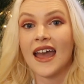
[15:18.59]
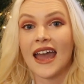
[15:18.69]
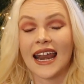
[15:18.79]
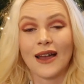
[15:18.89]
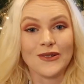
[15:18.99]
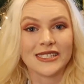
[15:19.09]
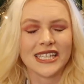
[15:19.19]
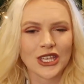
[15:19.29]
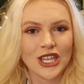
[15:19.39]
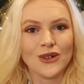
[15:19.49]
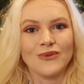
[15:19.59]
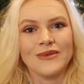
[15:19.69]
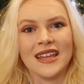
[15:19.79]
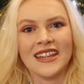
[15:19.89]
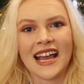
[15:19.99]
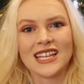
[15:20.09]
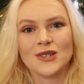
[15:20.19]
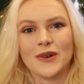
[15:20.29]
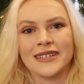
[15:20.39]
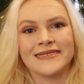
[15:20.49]
And I will see you in the next
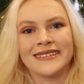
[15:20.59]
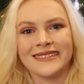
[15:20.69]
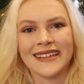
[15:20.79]
one.